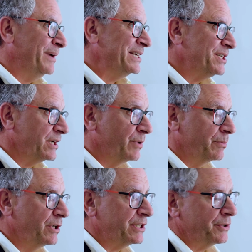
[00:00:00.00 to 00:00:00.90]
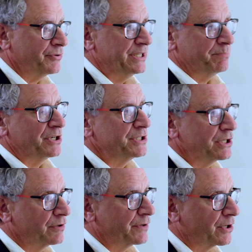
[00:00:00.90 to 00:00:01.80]
Basically, when we look at 3D printing
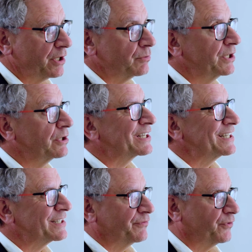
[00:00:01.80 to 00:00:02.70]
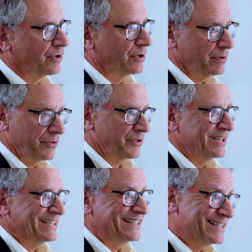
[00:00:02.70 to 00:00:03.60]
overall, we're looking at the fourth
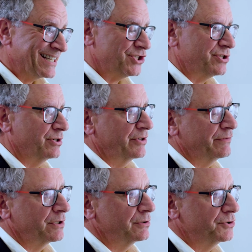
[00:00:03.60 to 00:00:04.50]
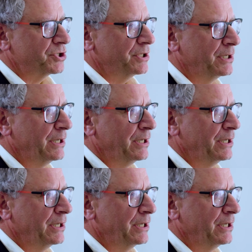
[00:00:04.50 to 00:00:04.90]
industrial revolution.